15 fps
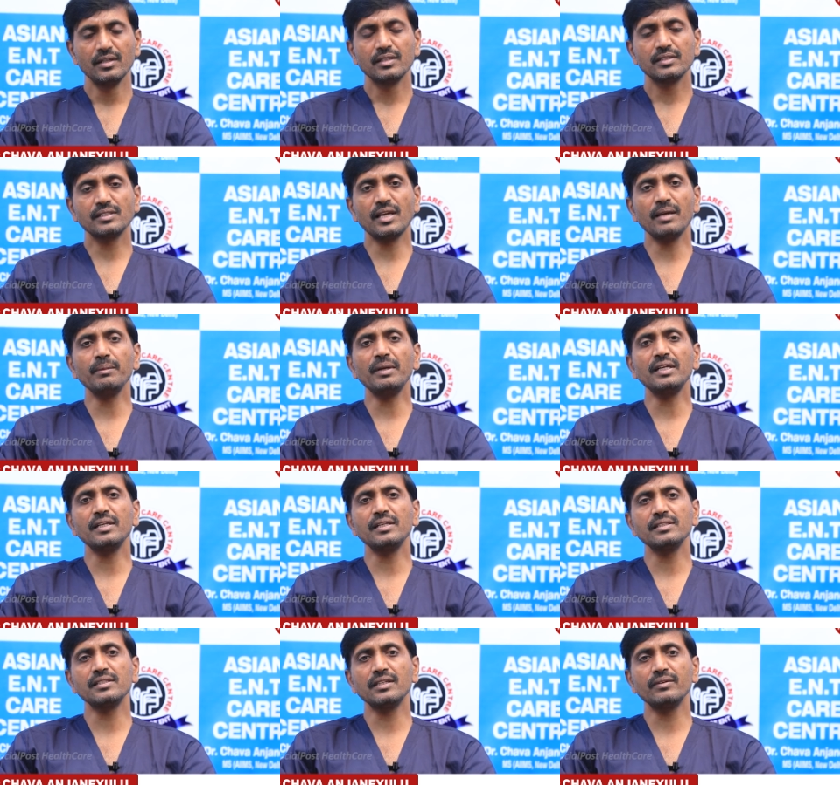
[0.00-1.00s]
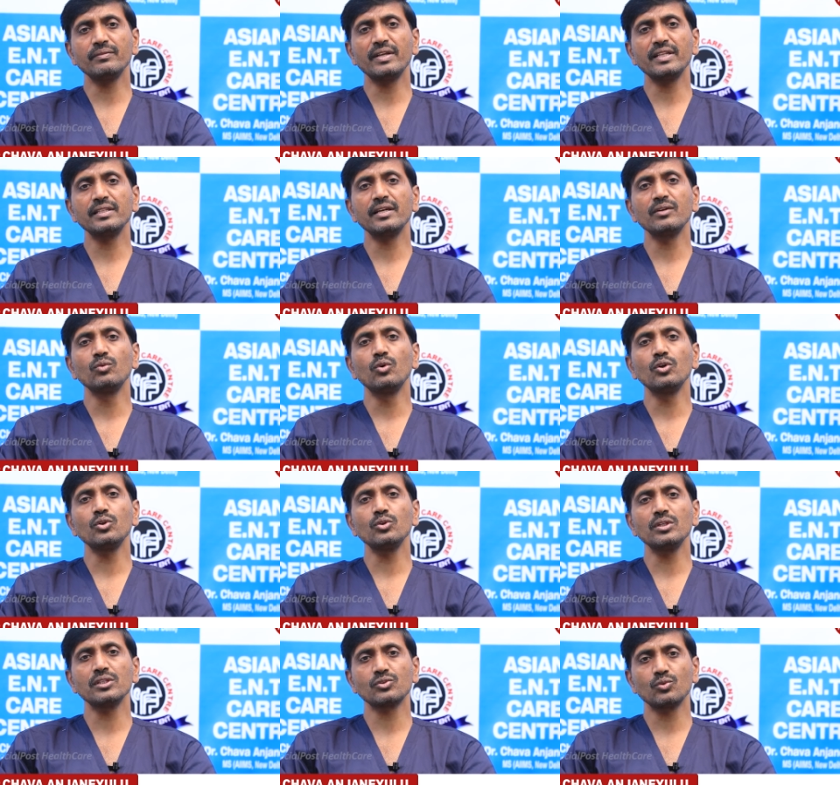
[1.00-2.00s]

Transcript: Simultaneously, when they go to the